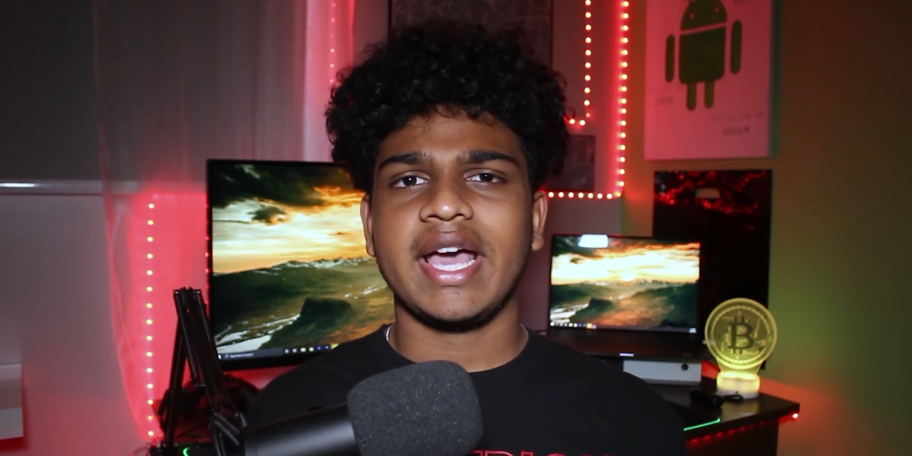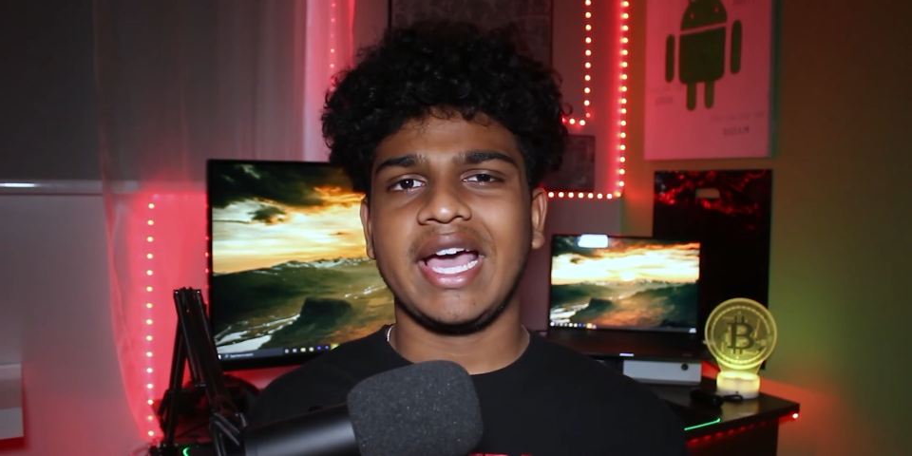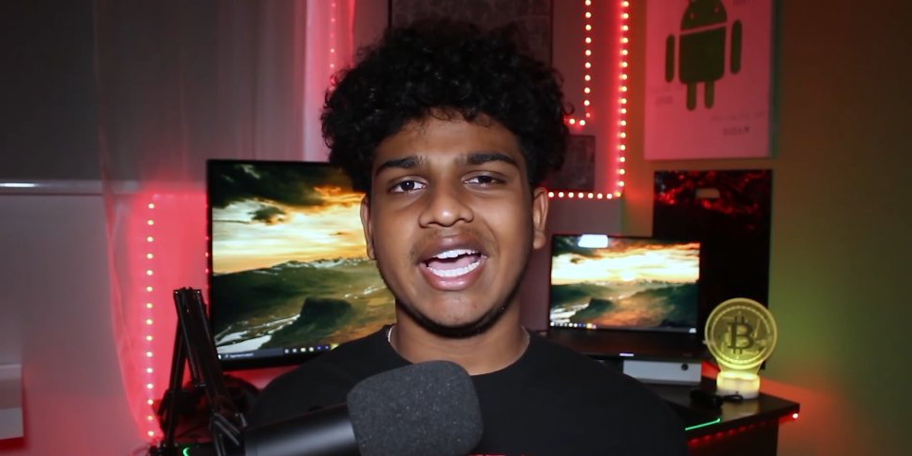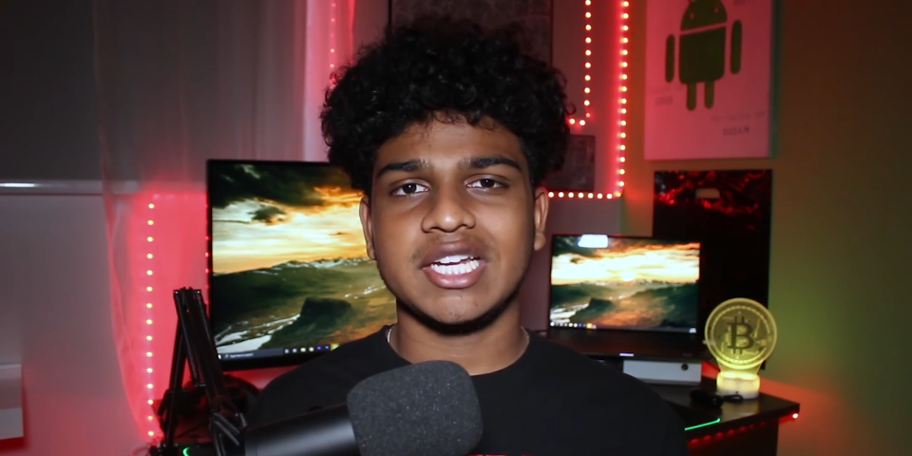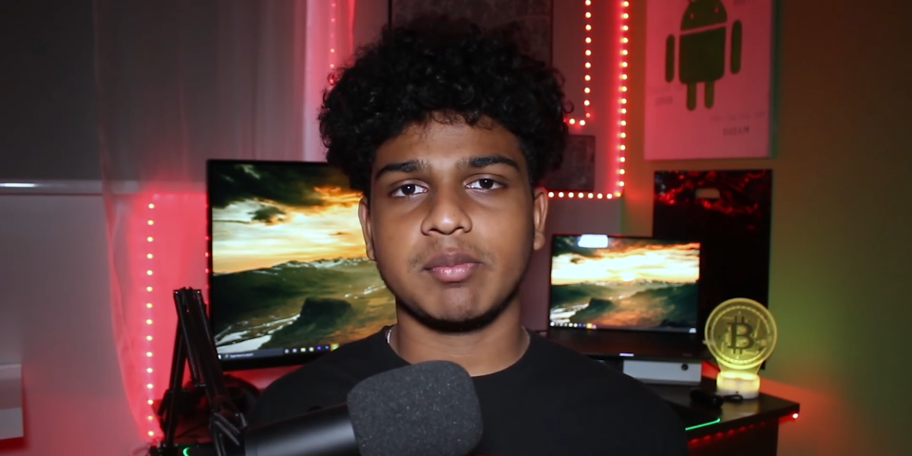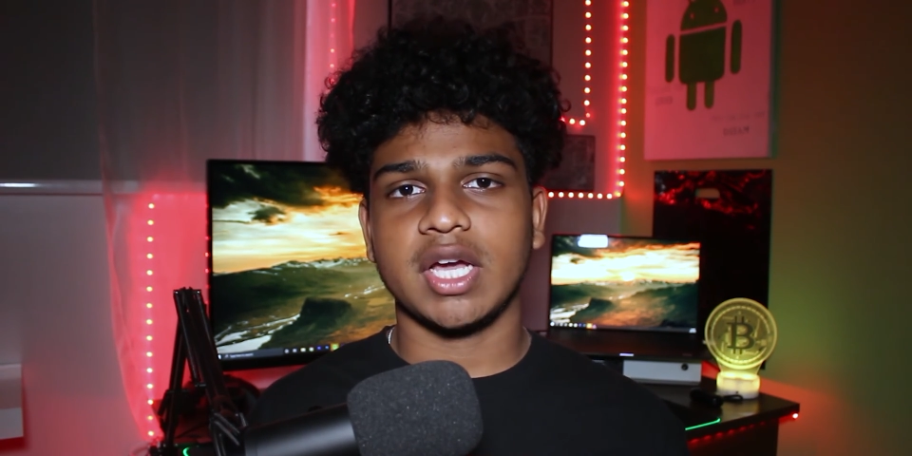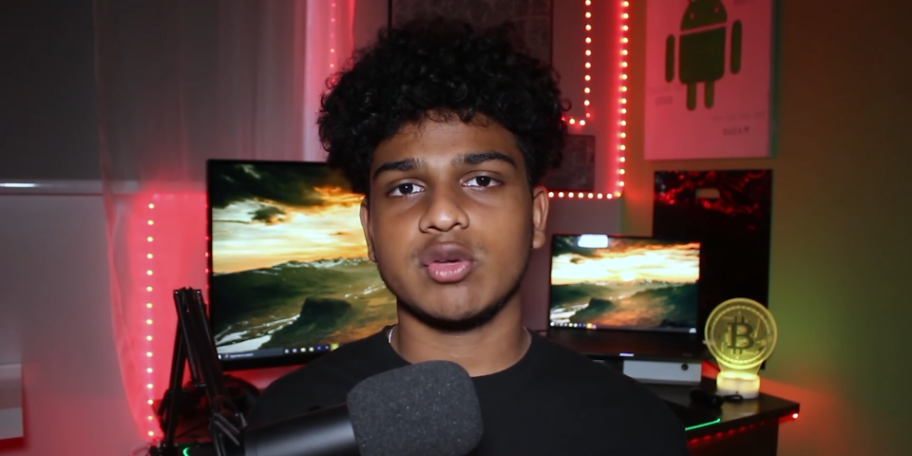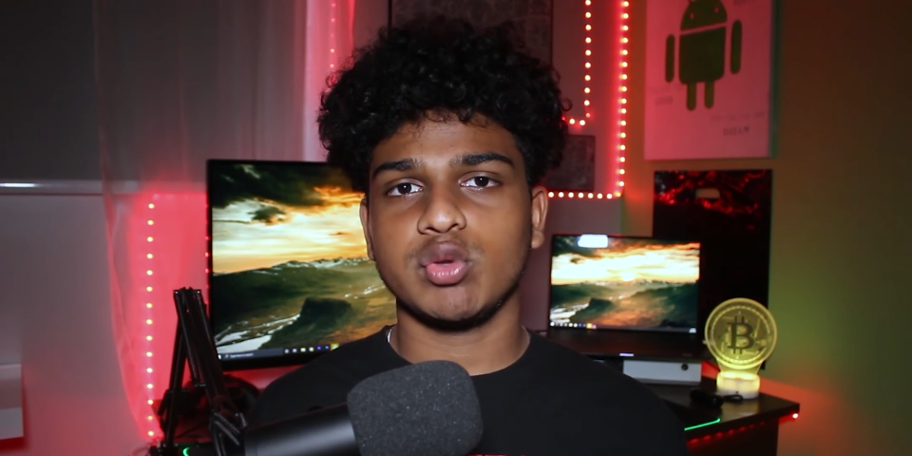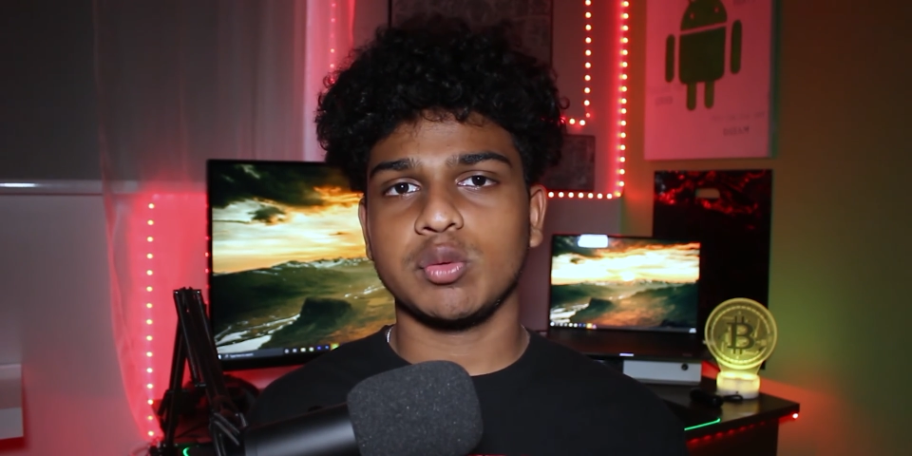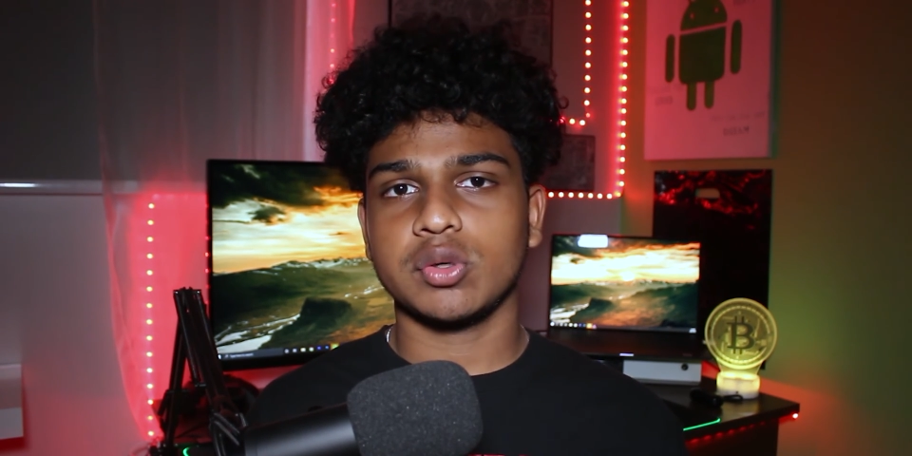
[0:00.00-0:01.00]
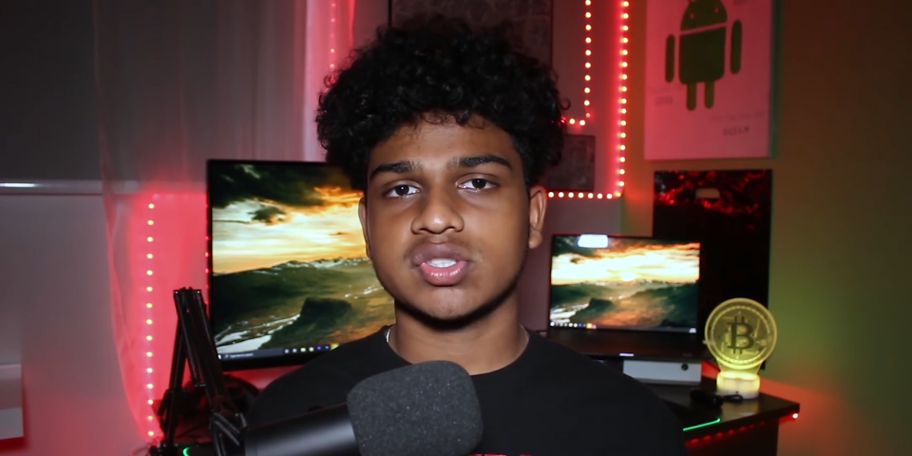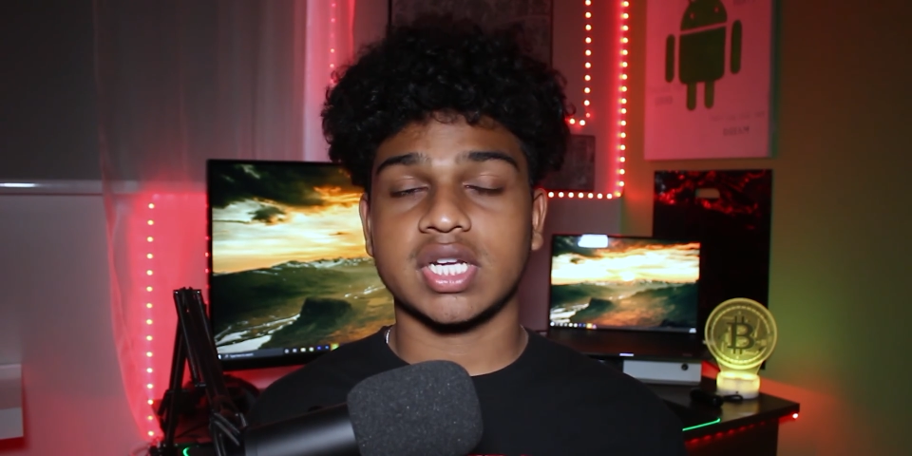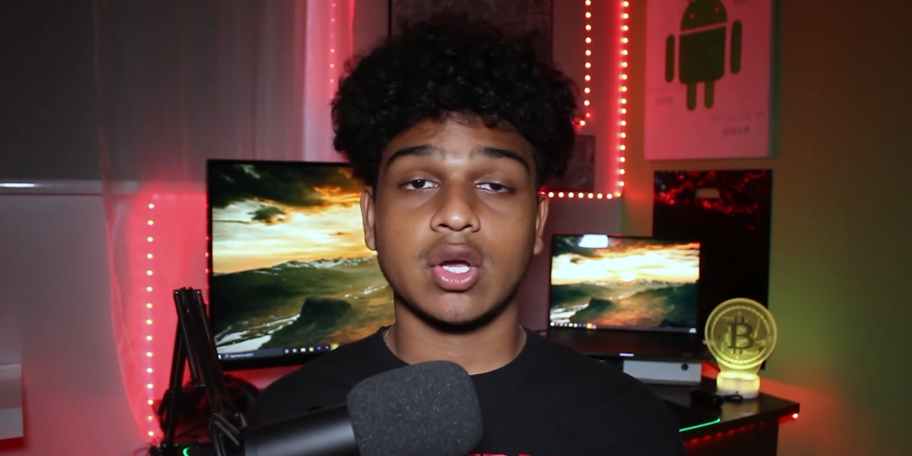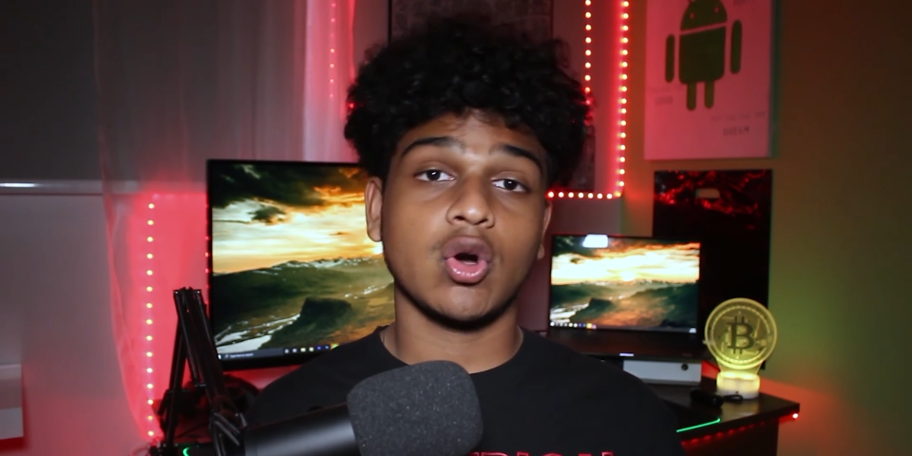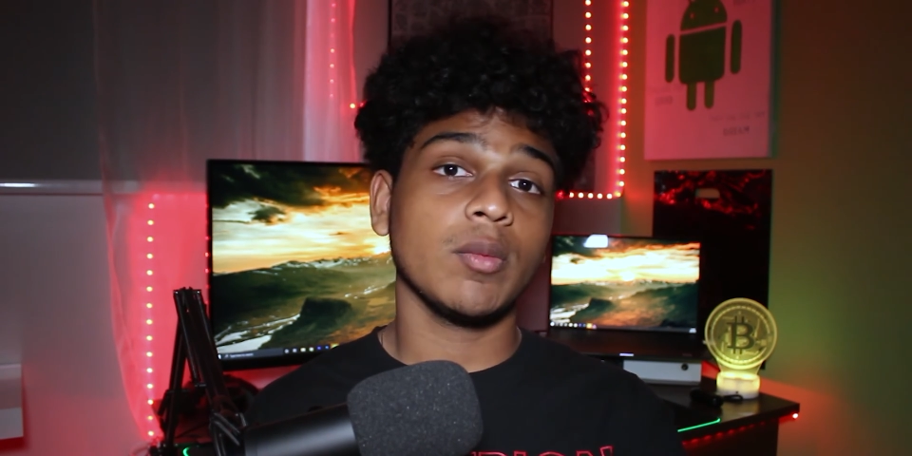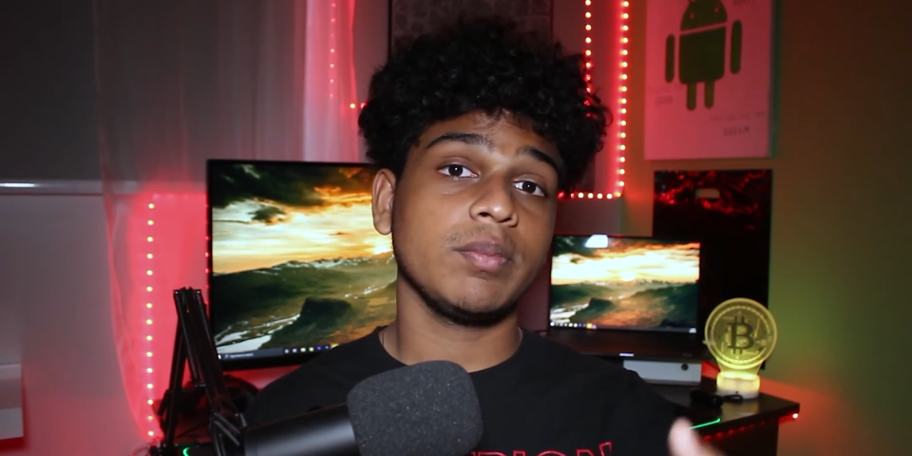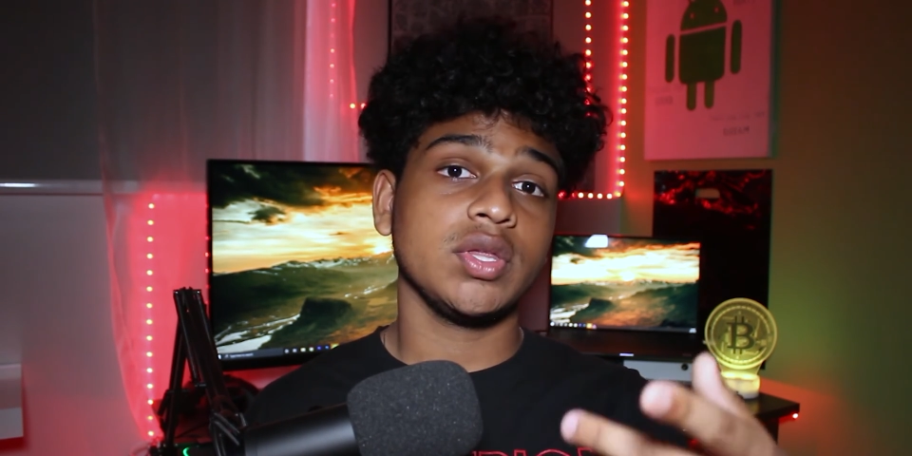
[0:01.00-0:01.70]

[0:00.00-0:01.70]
and my viewers, and I hope